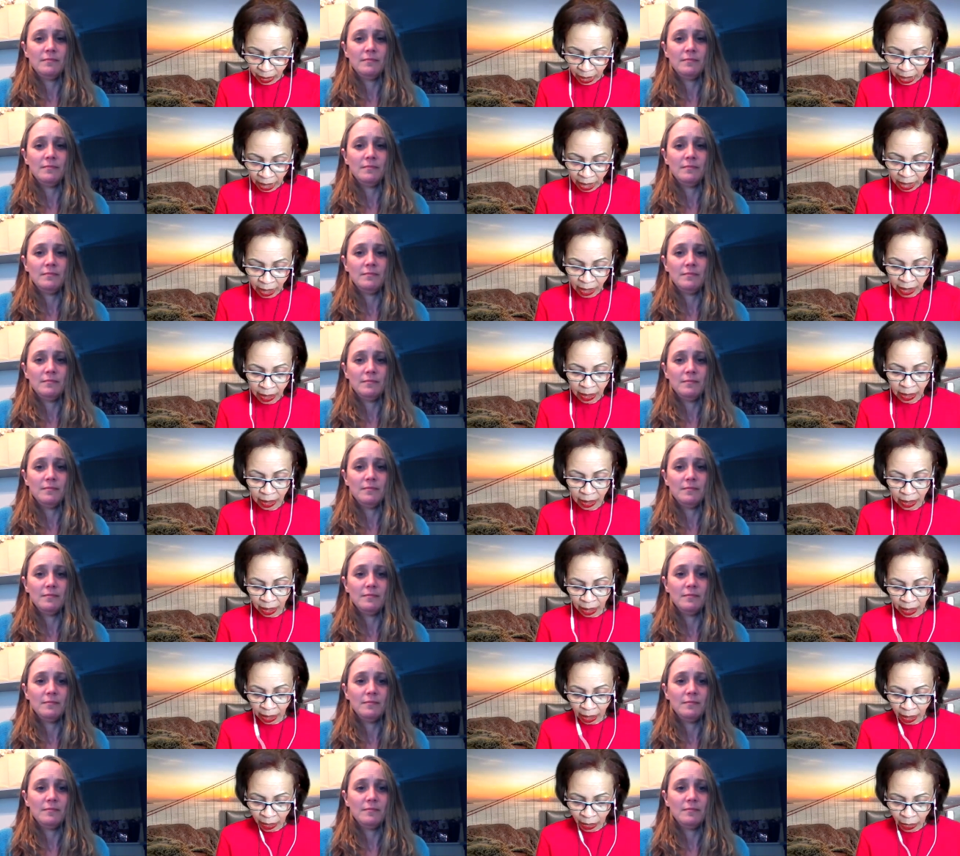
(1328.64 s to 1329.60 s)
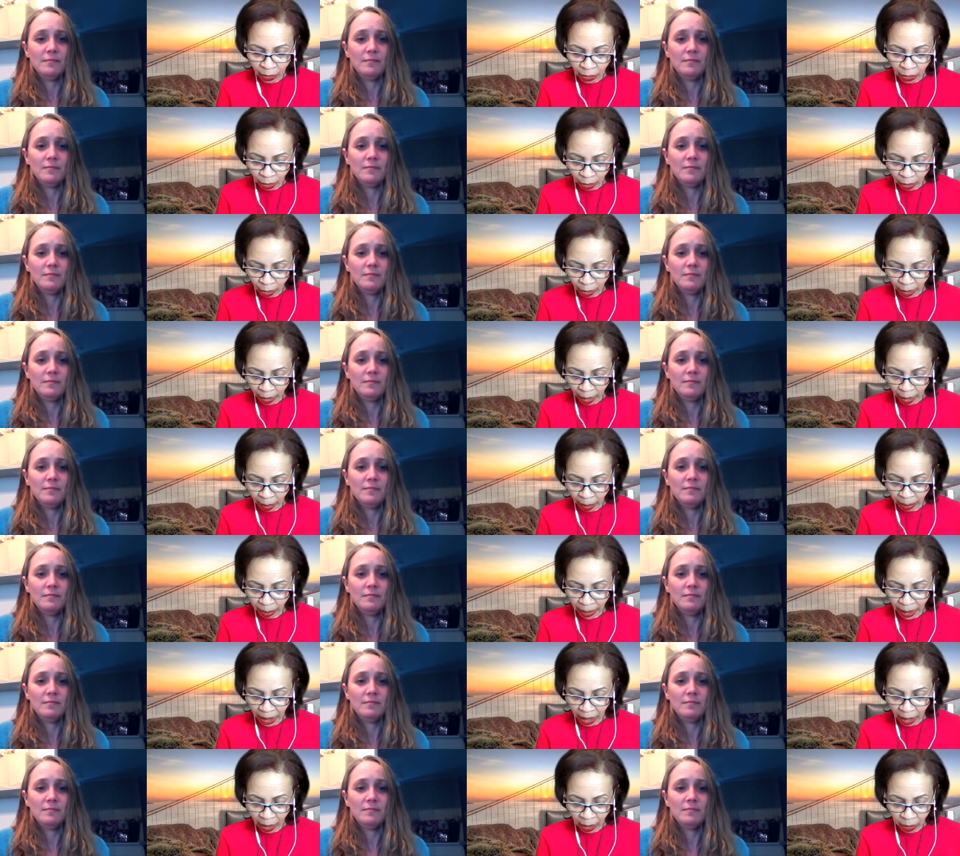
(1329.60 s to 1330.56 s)
Speaker 1: And let's talk
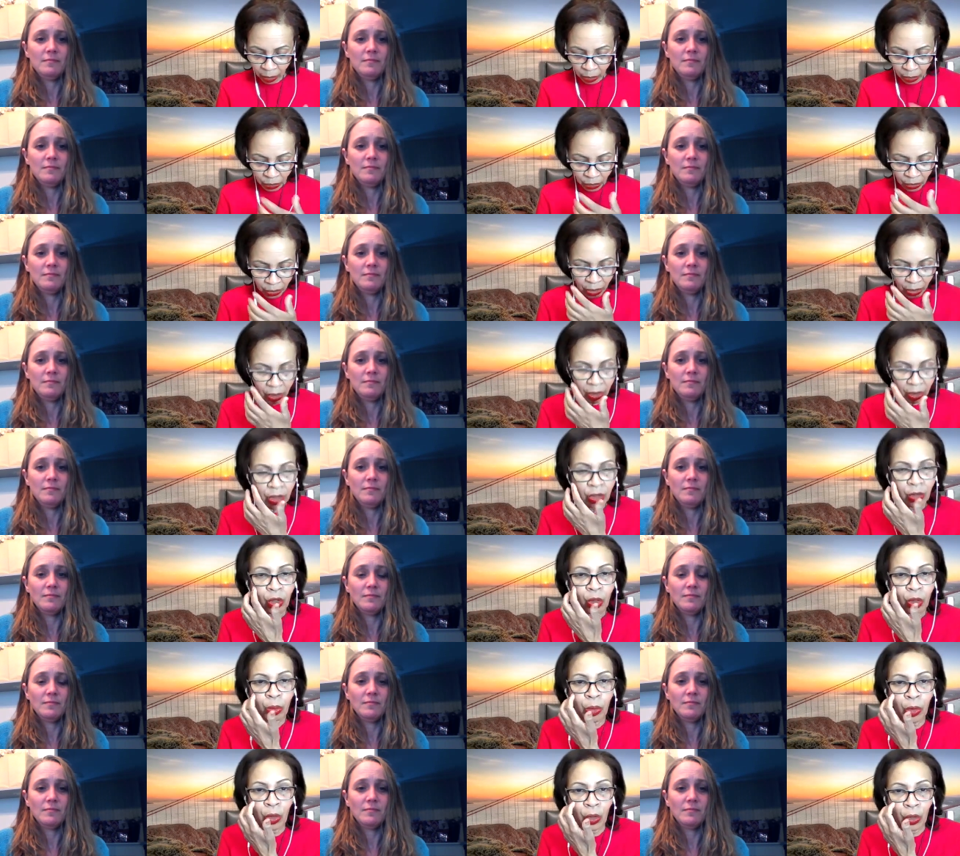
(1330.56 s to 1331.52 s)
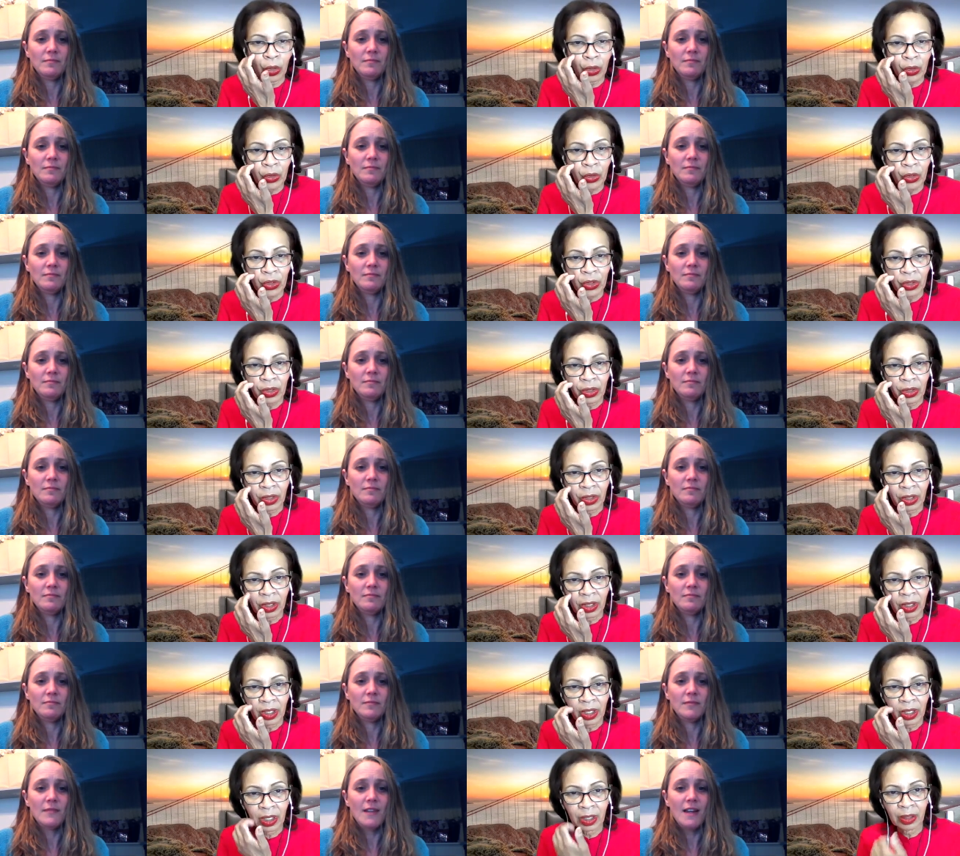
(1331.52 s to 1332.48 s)
about your books.
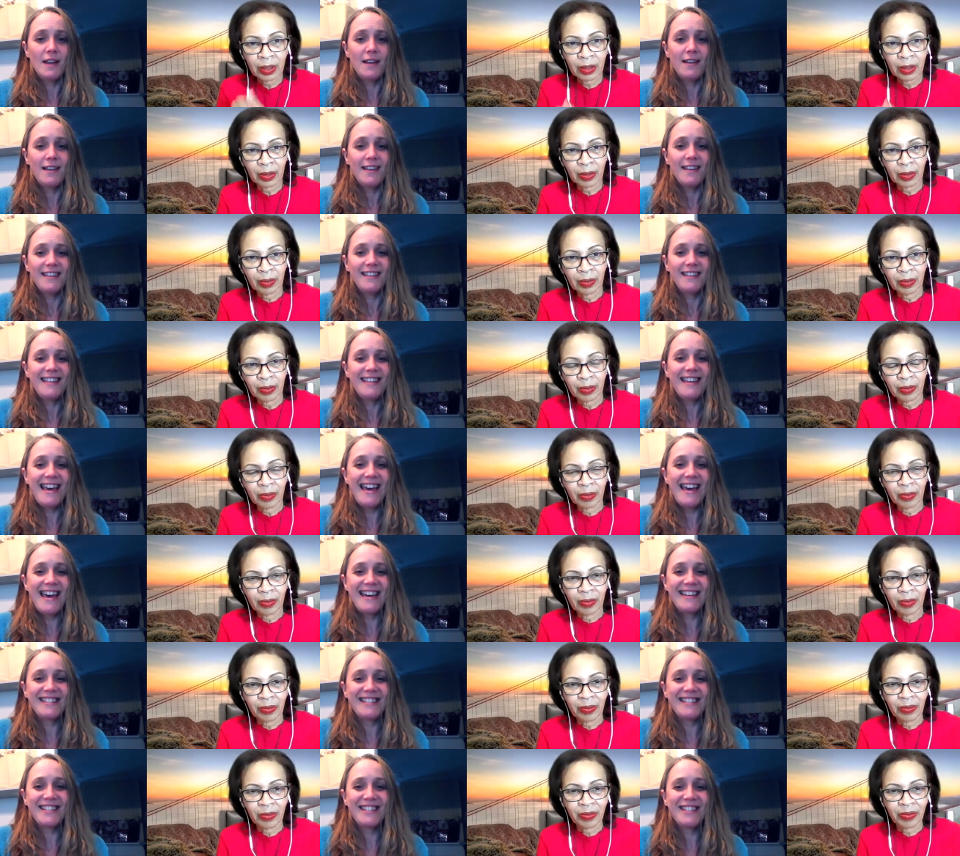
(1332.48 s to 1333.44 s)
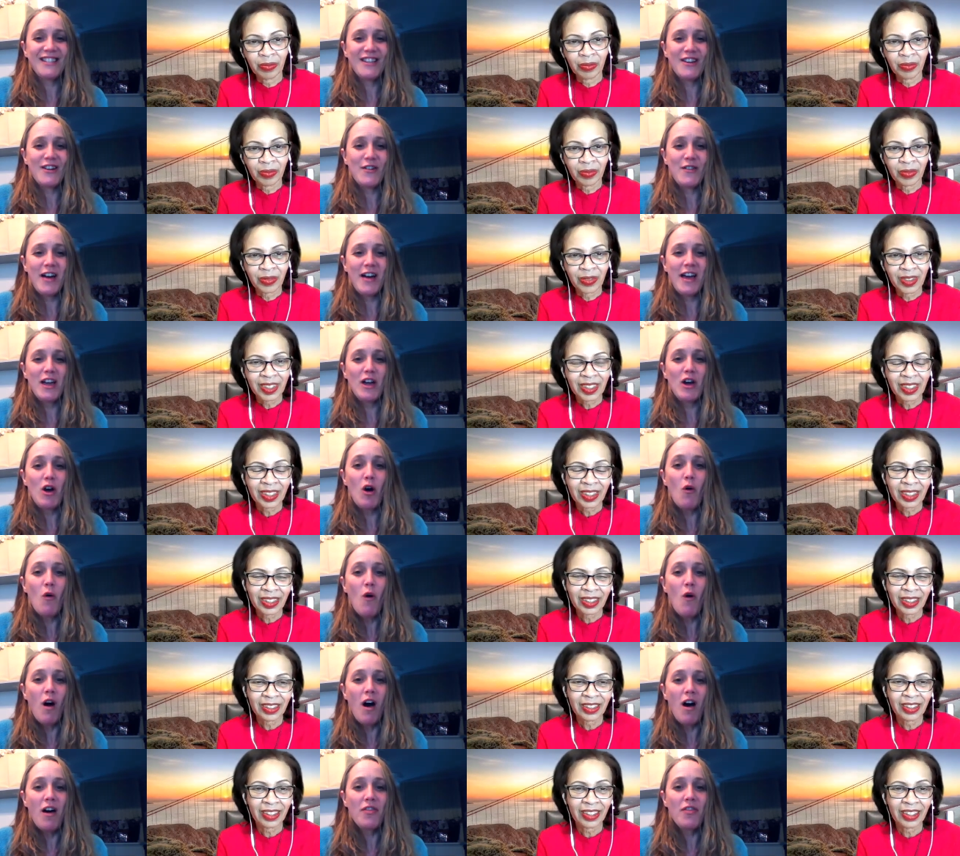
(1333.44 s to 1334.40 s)
Speaker 2: Yes. So I
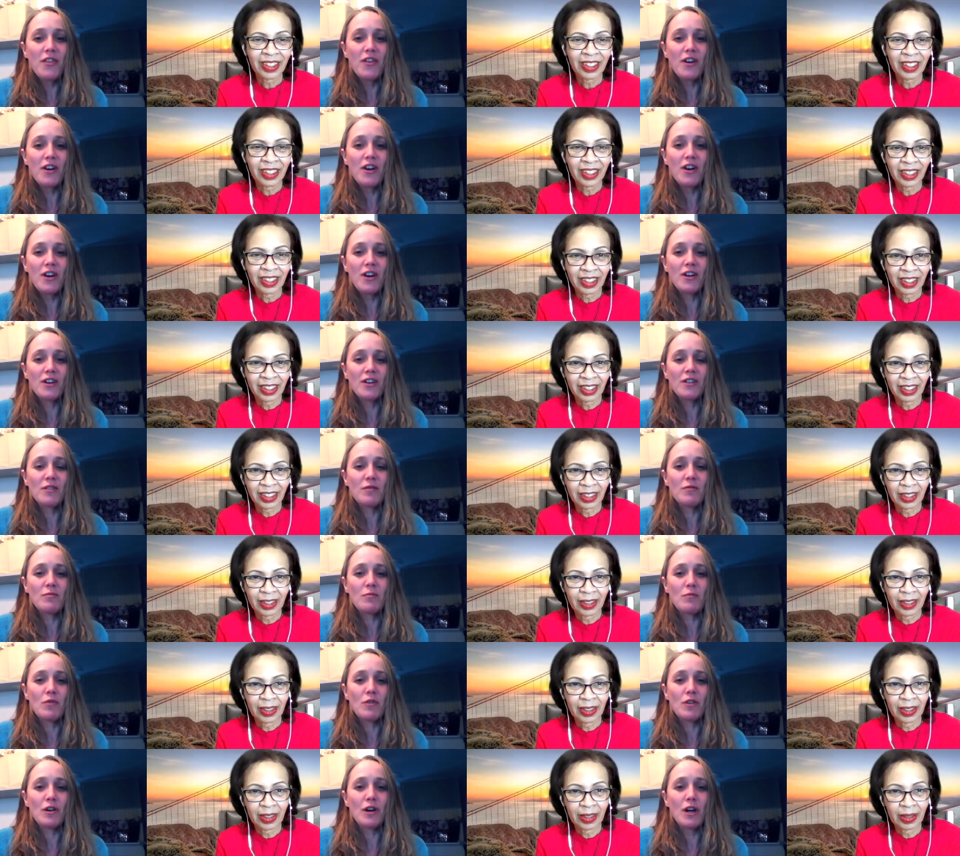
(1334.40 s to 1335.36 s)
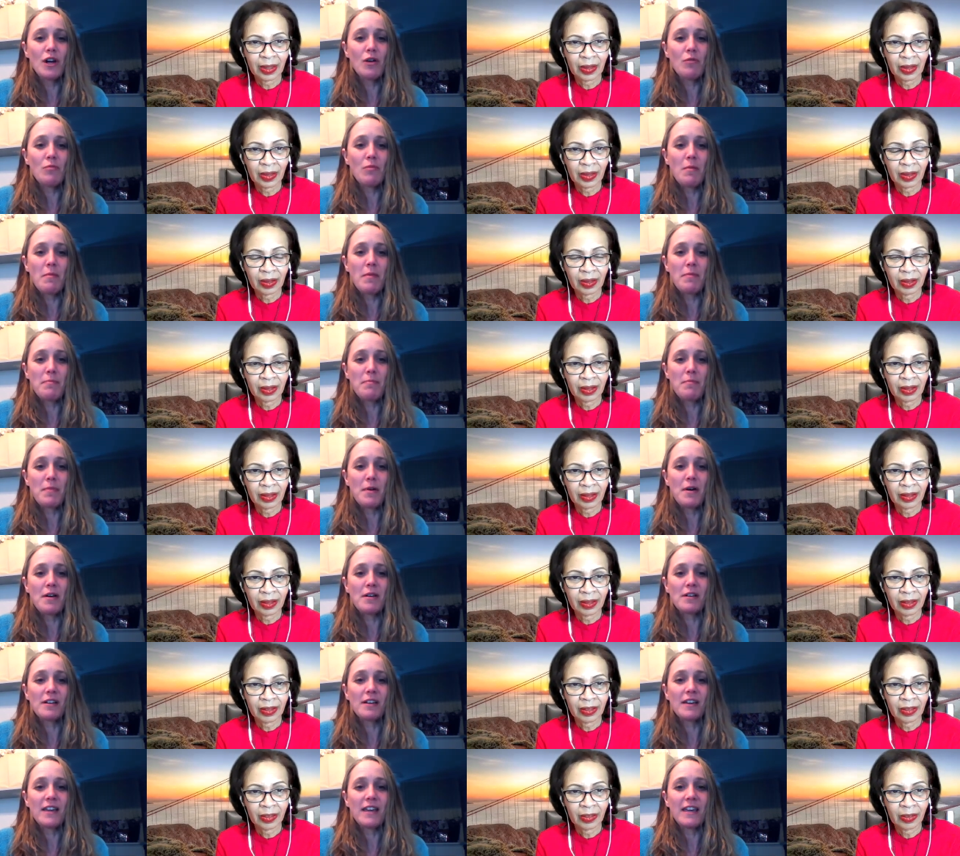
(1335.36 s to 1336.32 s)
co-authored Warrior Woman book.
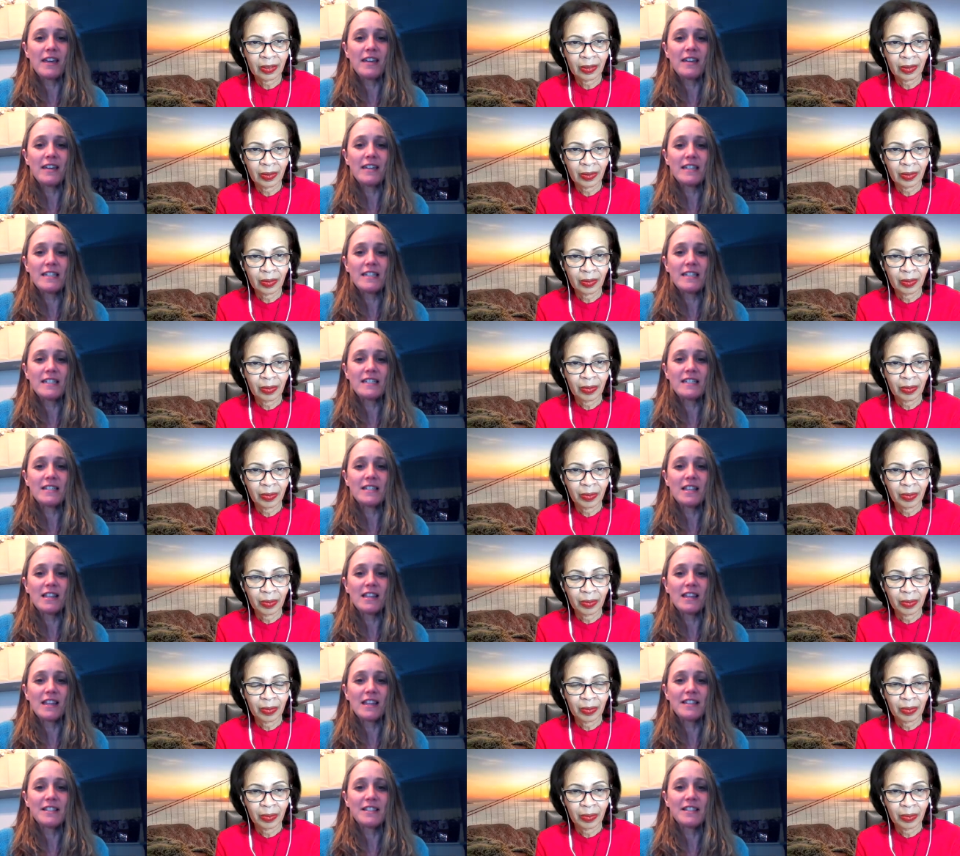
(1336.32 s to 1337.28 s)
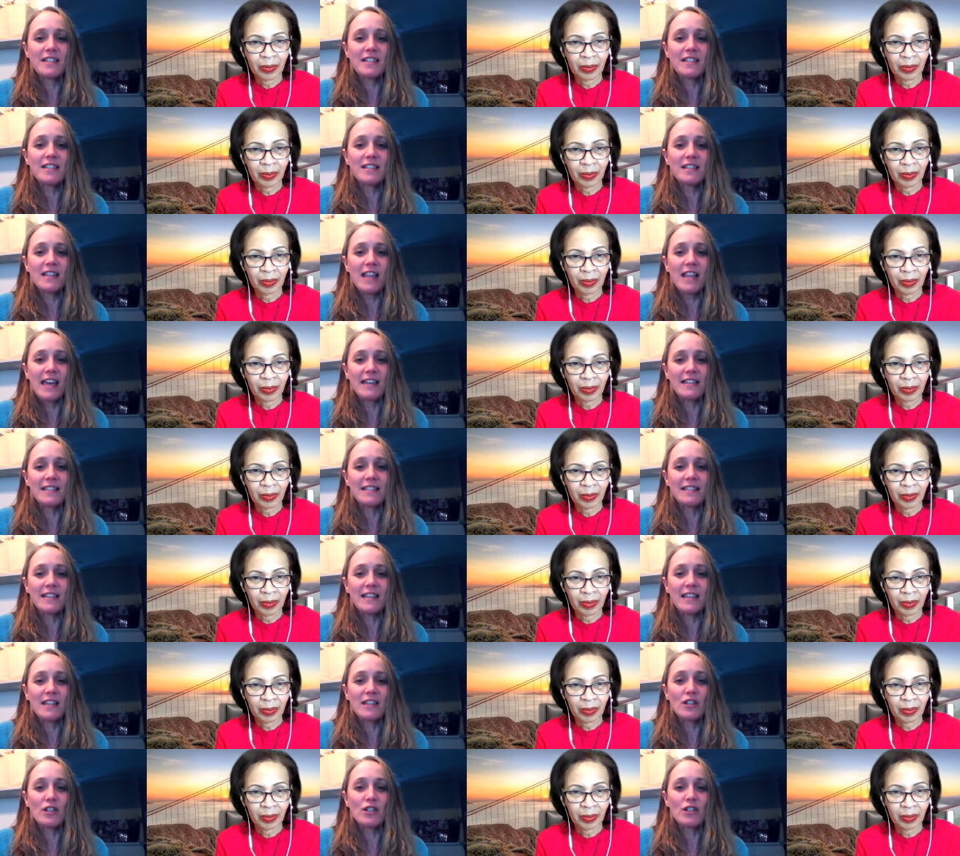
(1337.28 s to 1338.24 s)
It is a lesson in
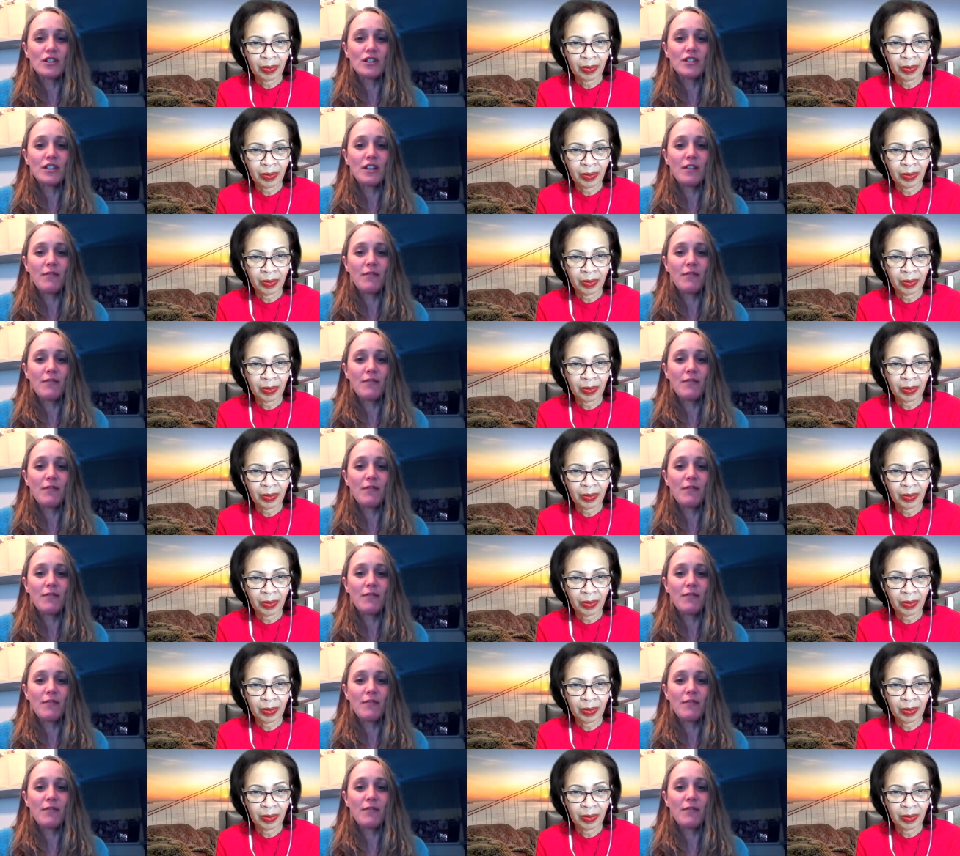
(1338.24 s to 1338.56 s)
legacy. There's